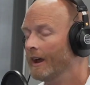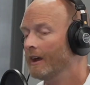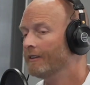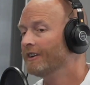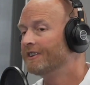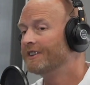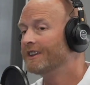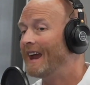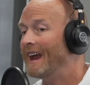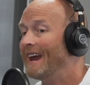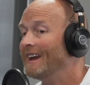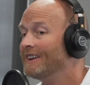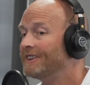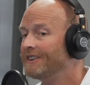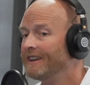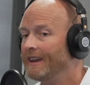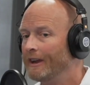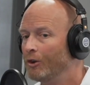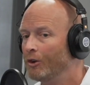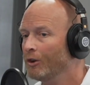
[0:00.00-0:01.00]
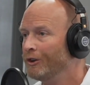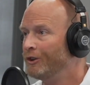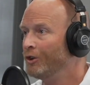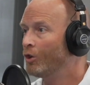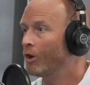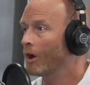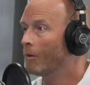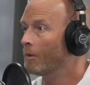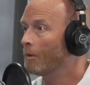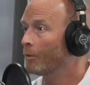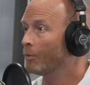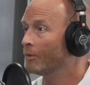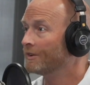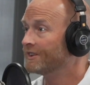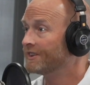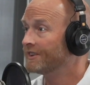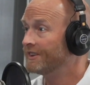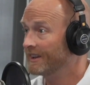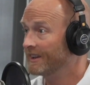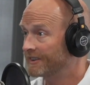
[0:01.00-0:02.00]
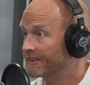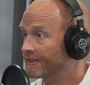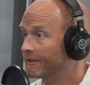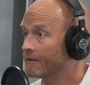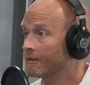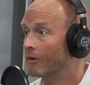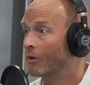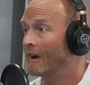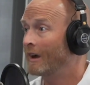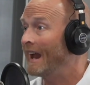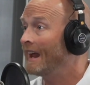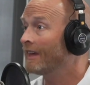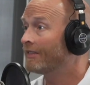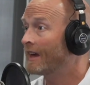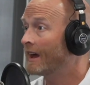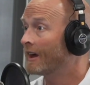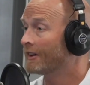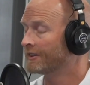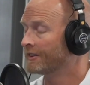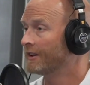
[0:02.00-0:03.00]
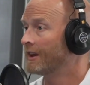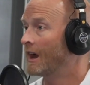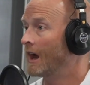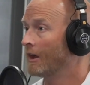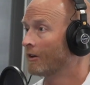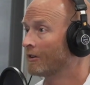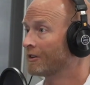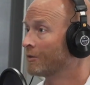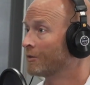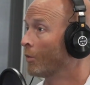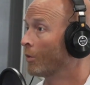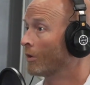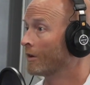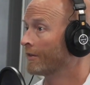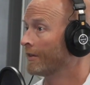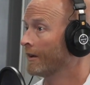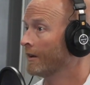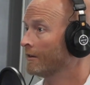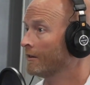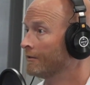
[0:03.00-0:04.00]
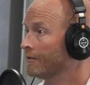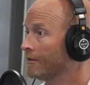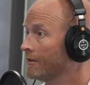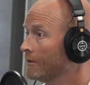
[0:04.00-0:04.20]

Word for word: If it's an AC, could you come up with six or eight thousand dollars worth of